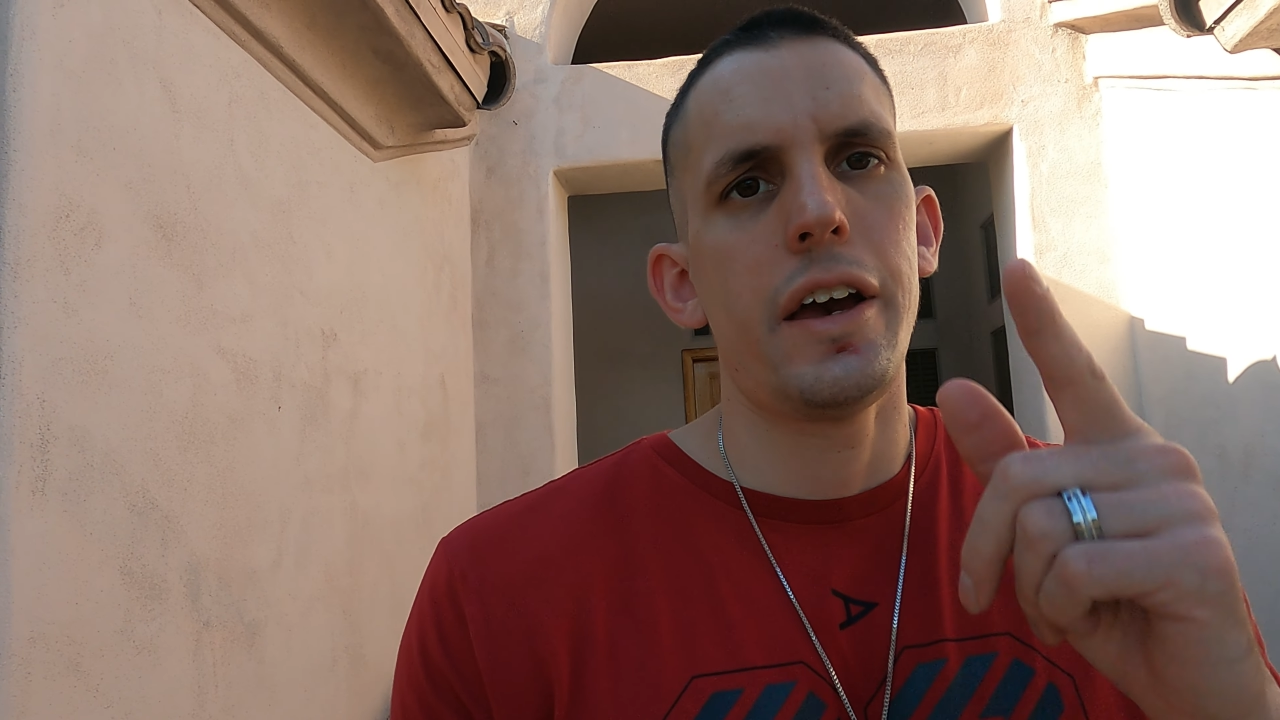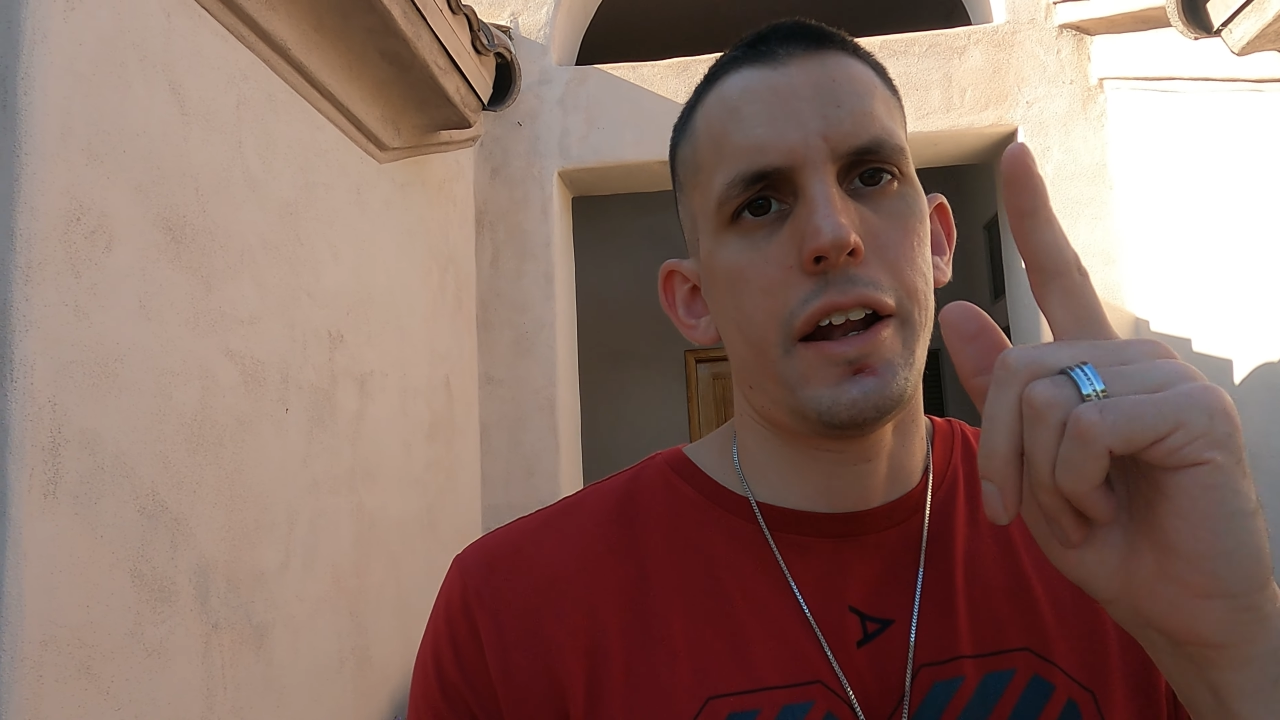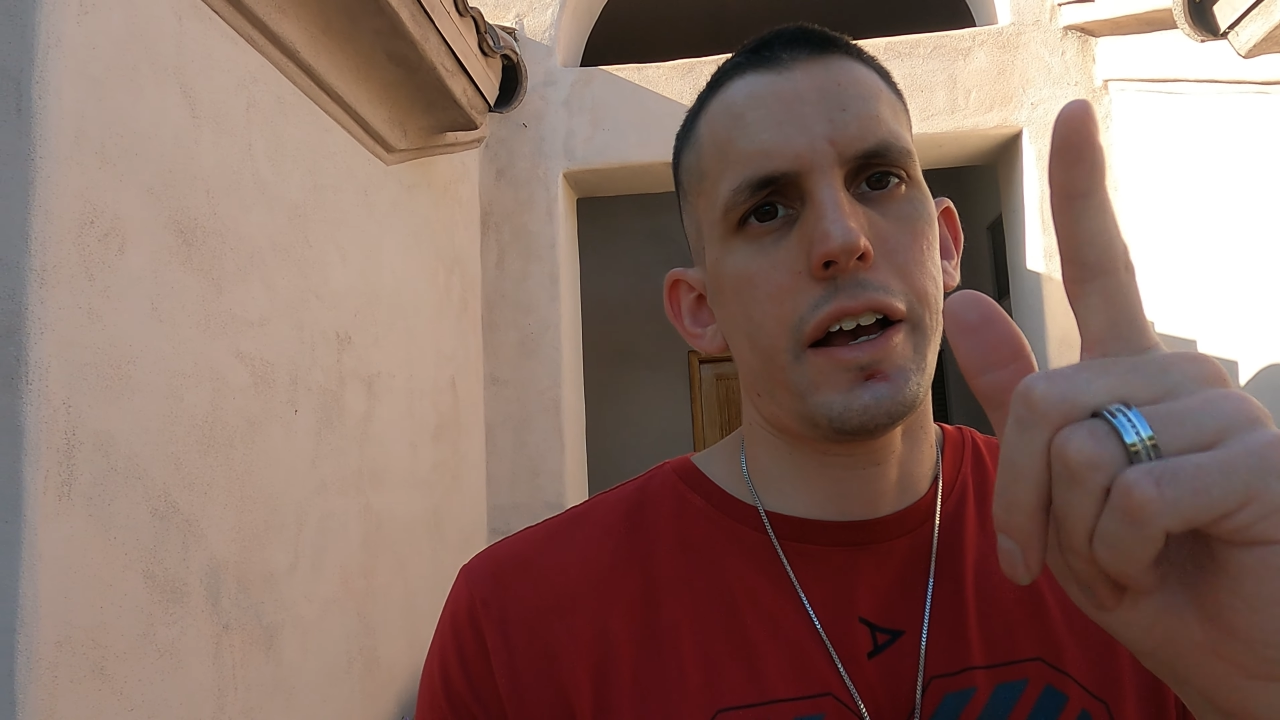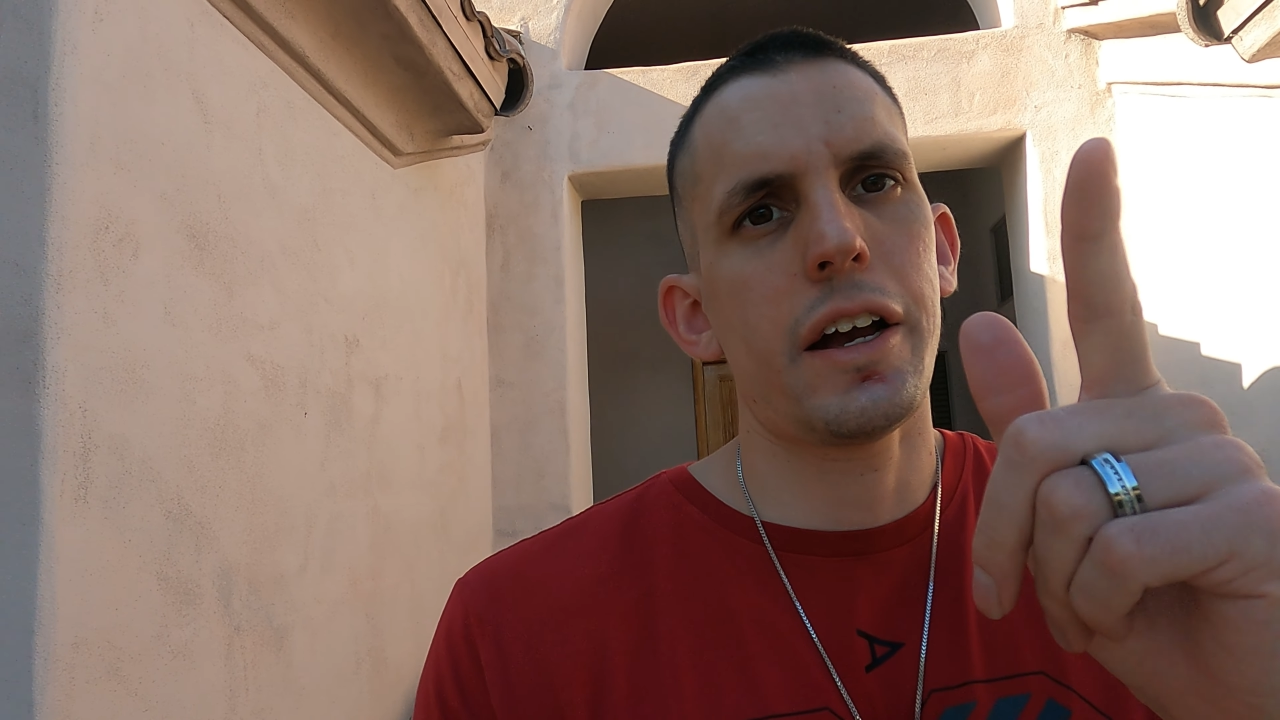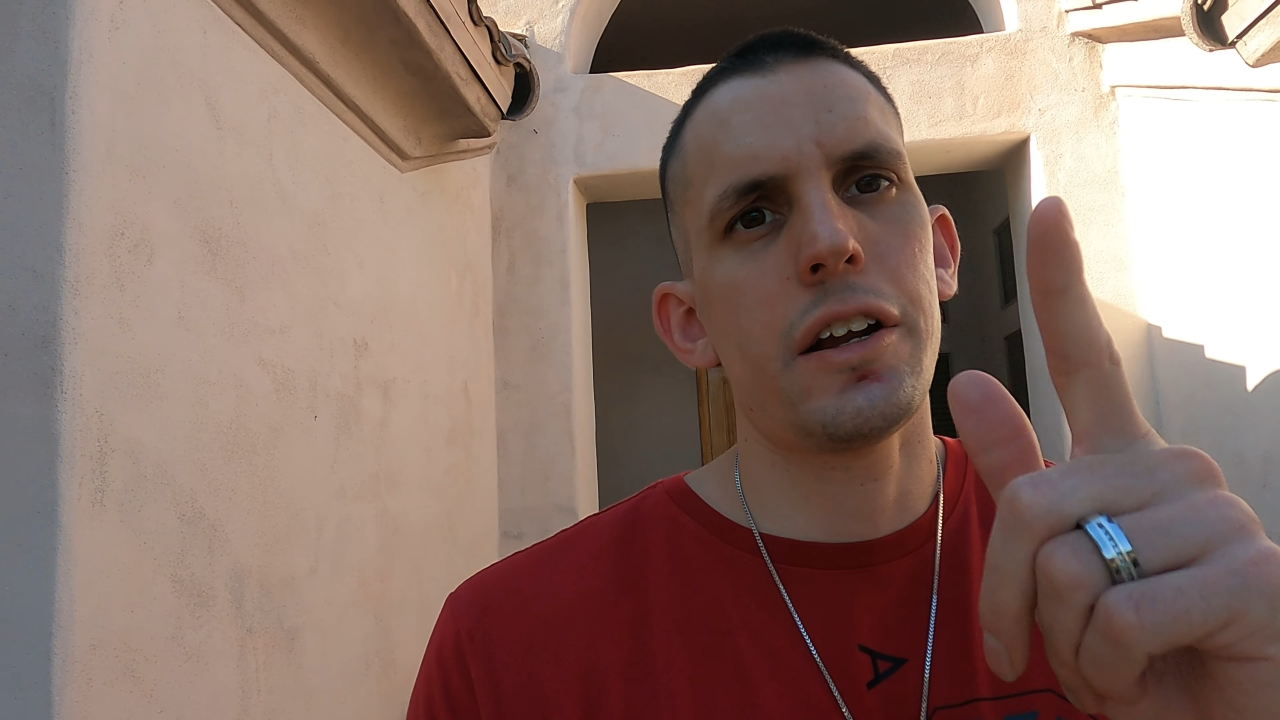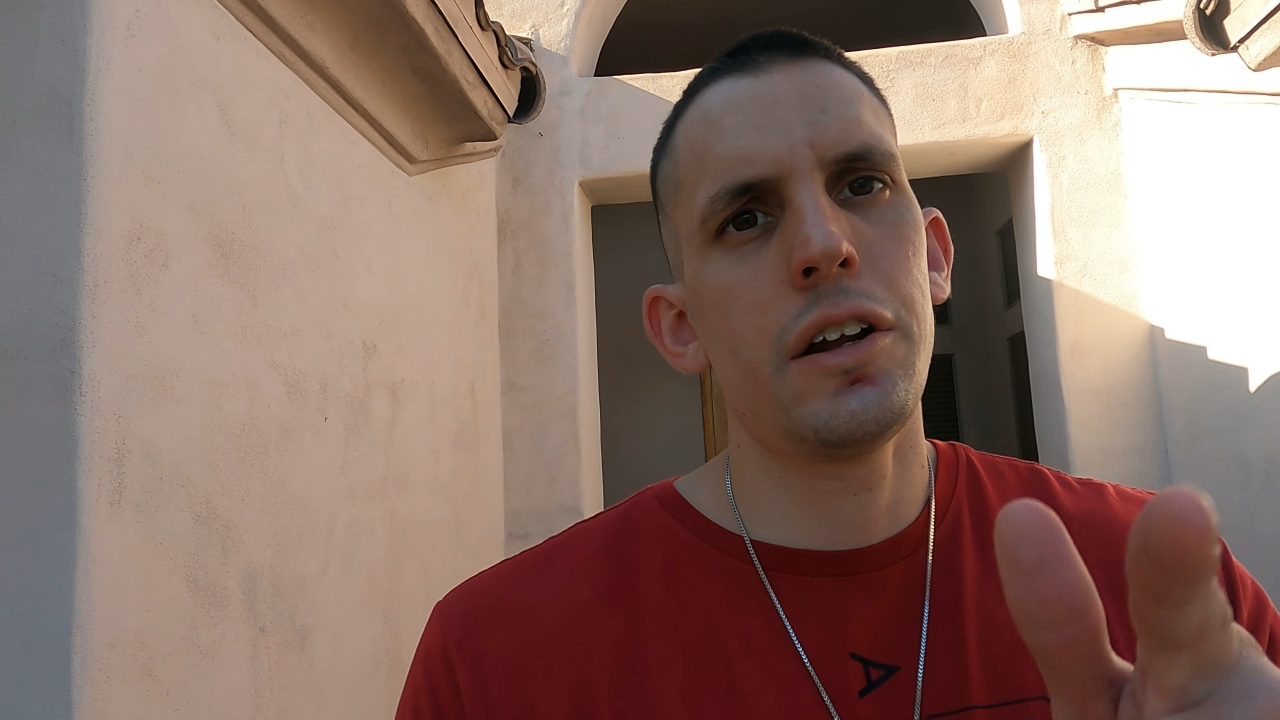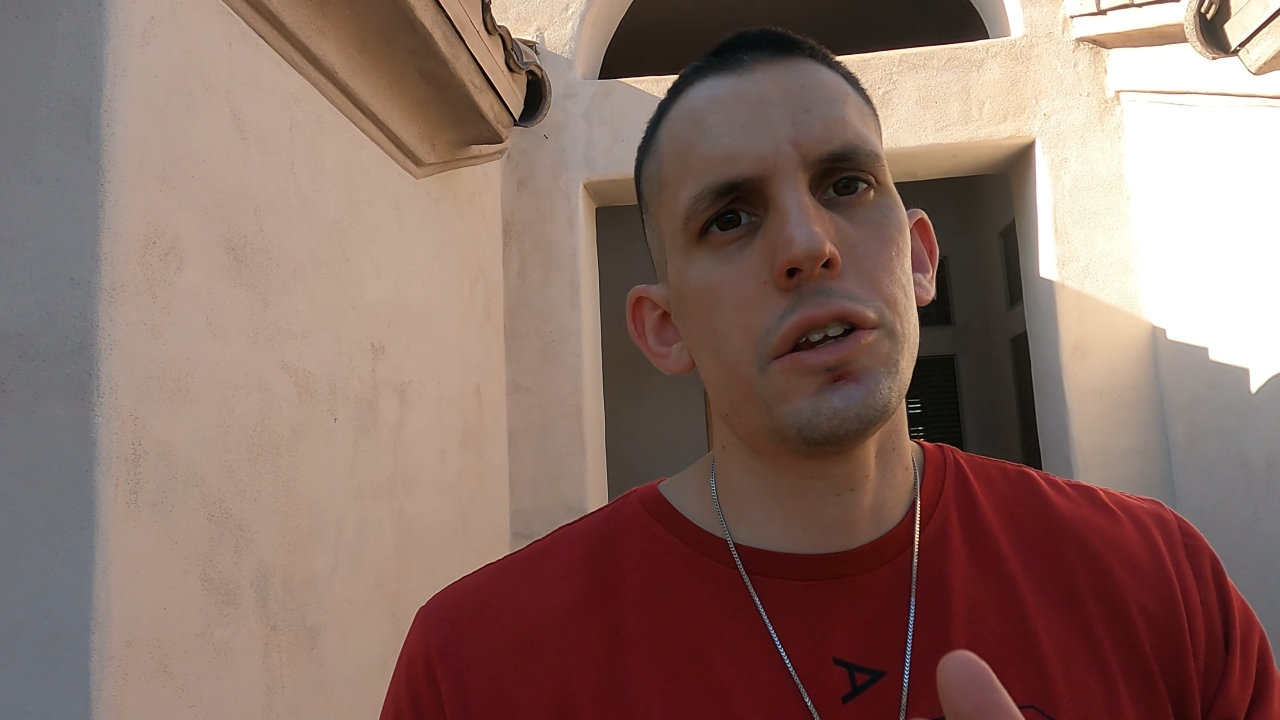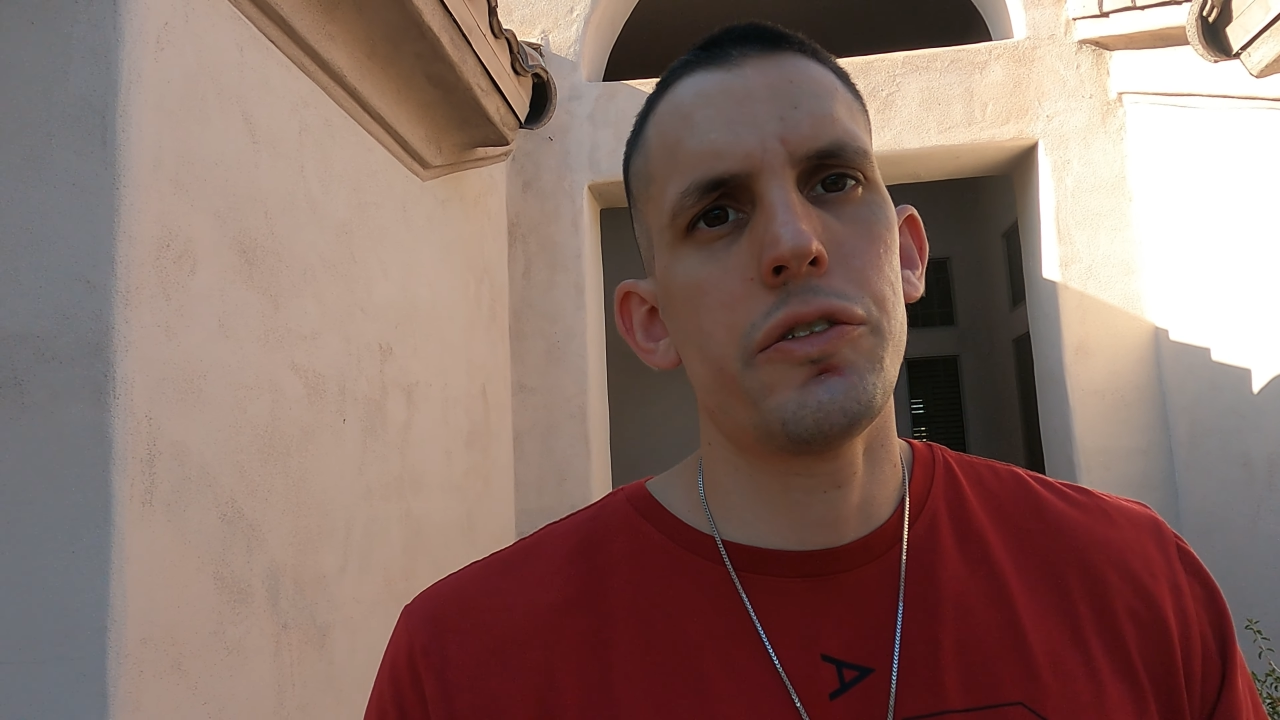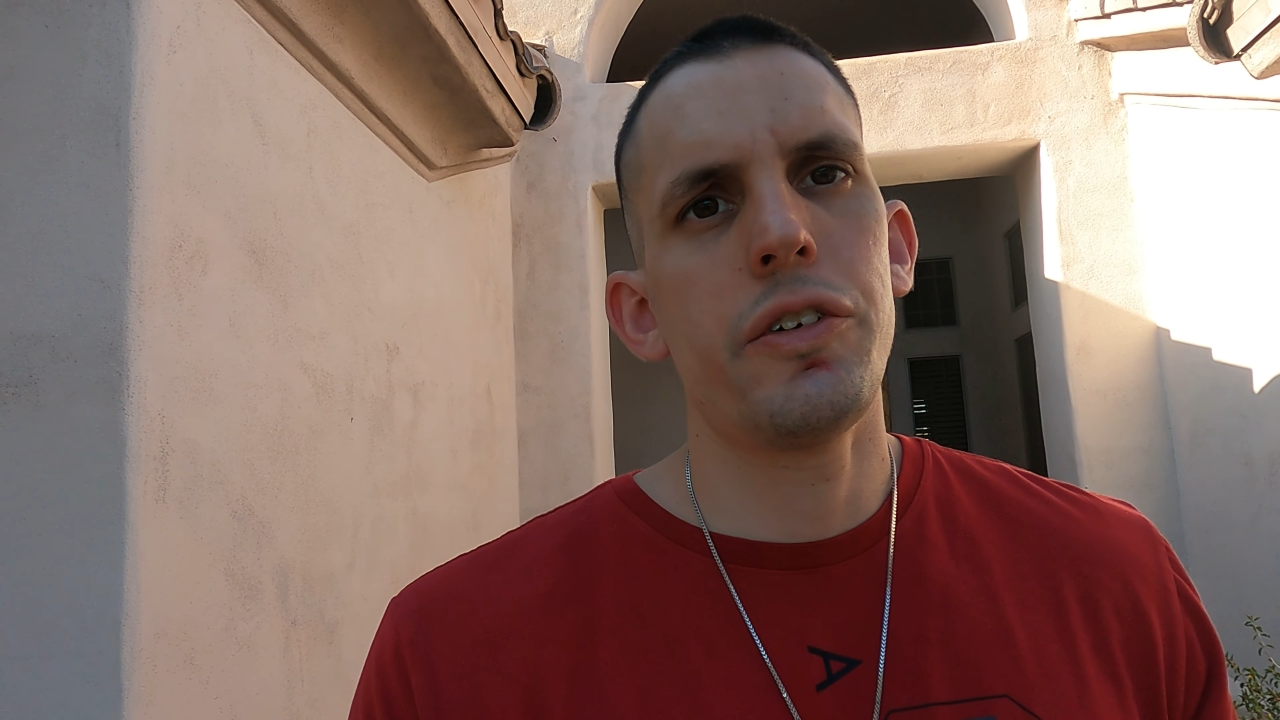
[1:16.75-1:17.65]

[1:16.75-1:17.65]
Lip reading: and I got another